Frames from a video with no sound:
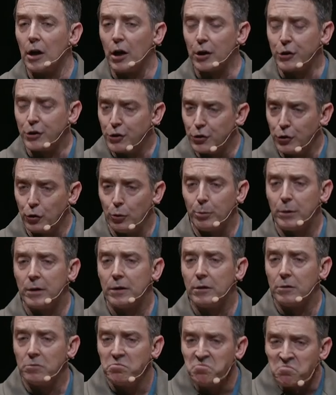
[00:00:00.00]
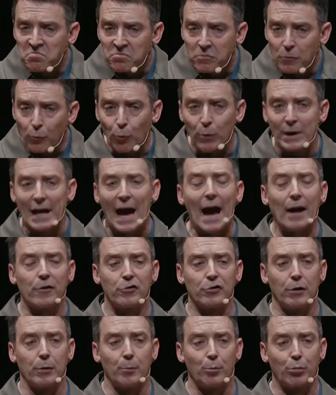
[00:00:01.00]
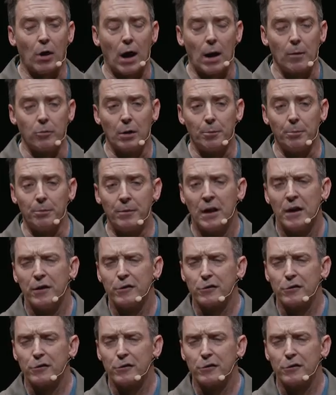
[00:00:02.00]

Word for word: a human reaction problem.